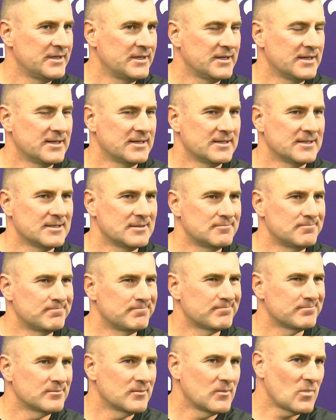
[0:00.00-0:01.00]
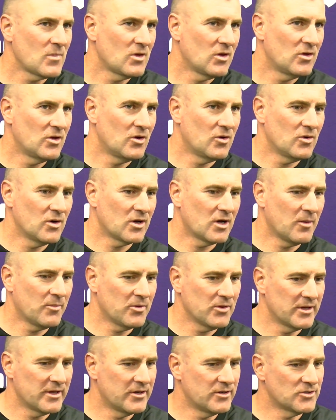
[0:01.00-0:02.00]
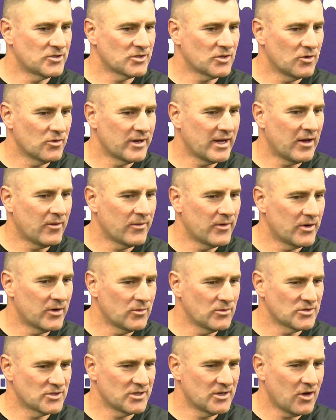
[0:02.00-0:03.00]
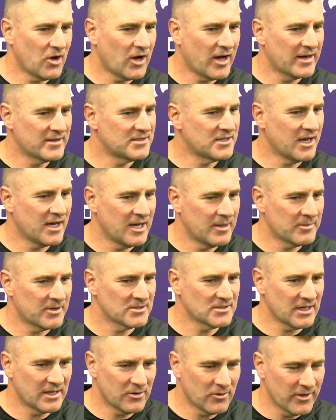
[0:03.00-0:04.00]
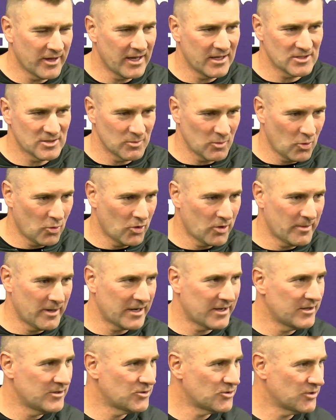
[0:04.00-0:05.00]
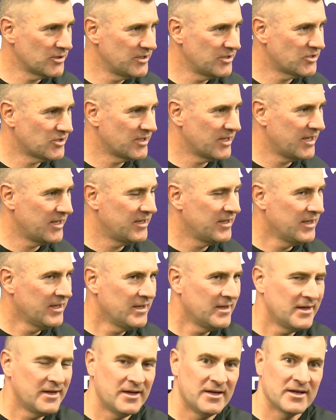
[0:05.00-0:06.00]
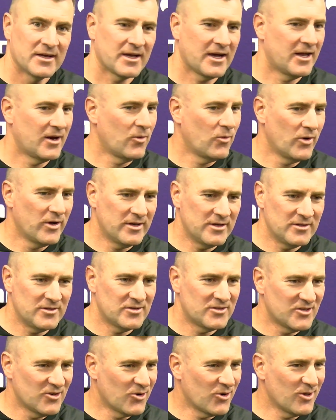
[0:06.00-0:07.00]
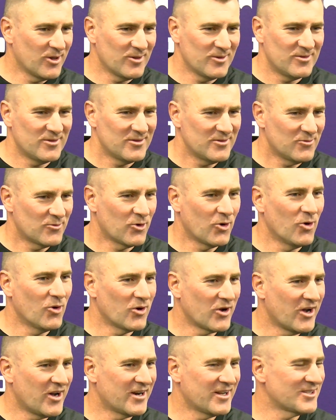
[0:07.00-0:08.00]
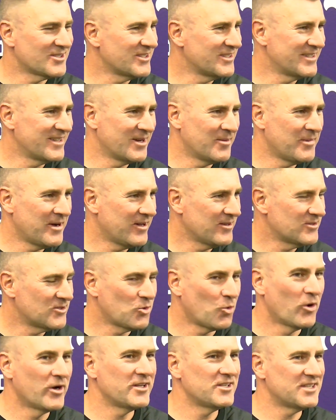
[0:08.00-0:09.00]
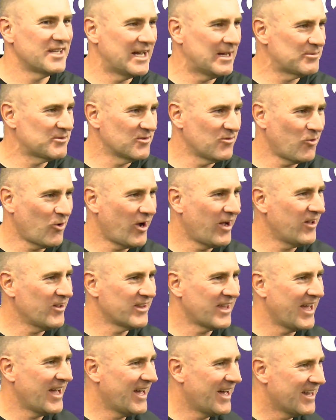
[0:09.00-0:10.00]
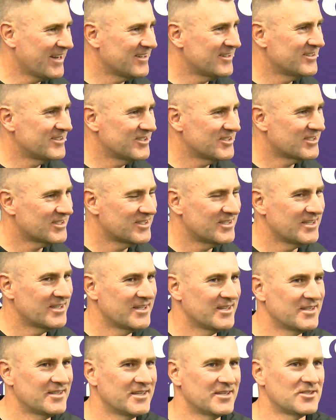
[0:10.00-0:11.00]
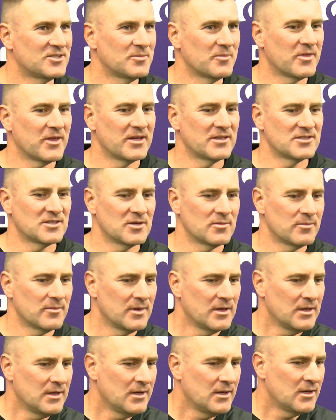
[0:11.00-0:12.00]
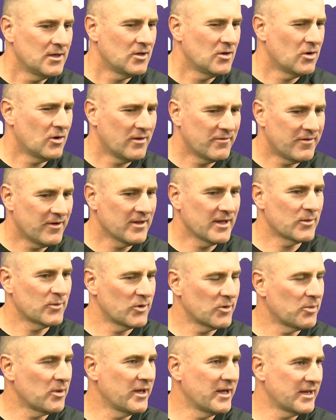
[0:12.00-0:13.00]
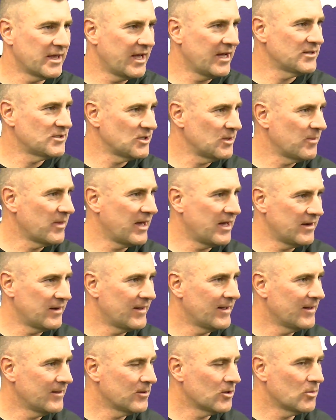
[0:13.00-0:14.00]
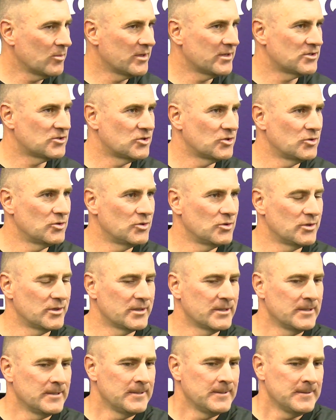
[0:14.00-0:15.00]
Um, you know, a couple of years ago down there, it was an odd time because I know they had some quarterback injuries and they kind of went total rogue on us and did about 20 snaps of wildcat and just did a, did some things that, you know, I felt like we were playing catch up that day a little bit too. And,